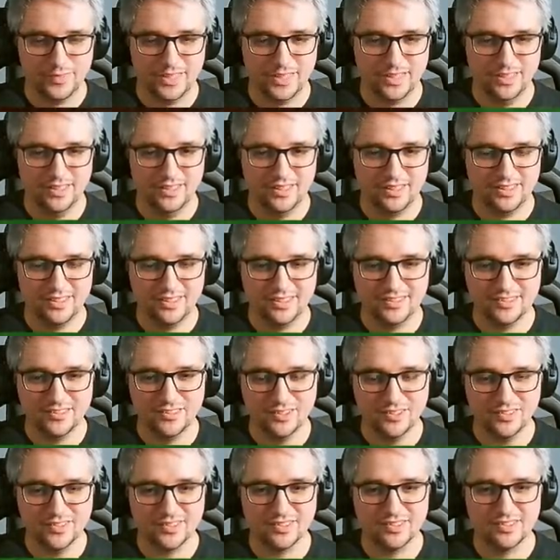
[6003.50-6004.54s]
it this
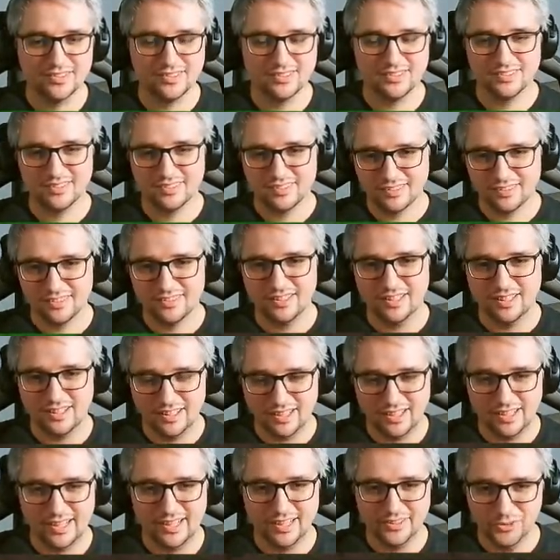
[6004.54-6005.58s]
does
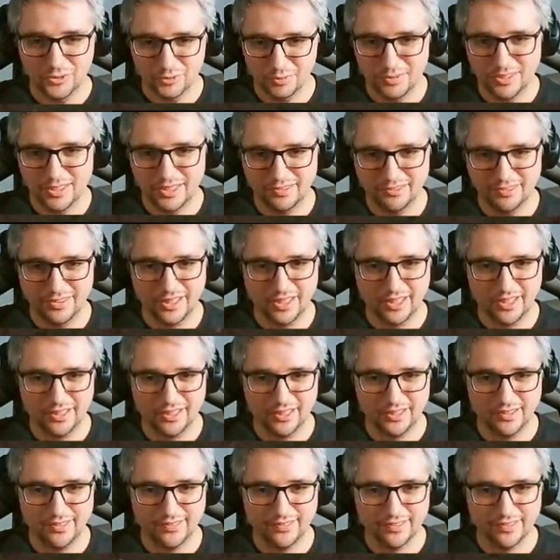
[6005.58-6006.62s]
i do believe that
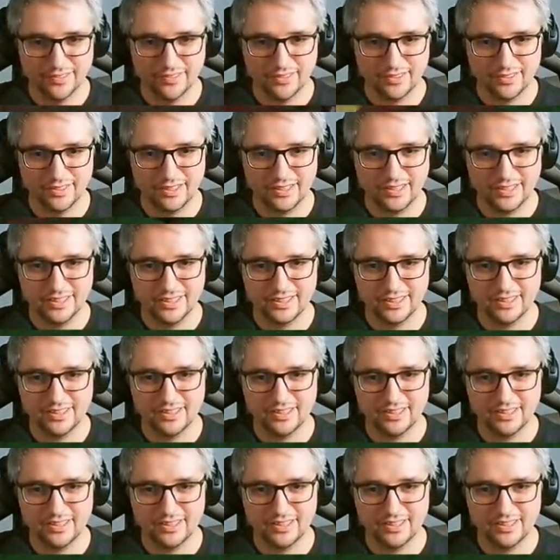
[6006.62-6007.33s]
nils like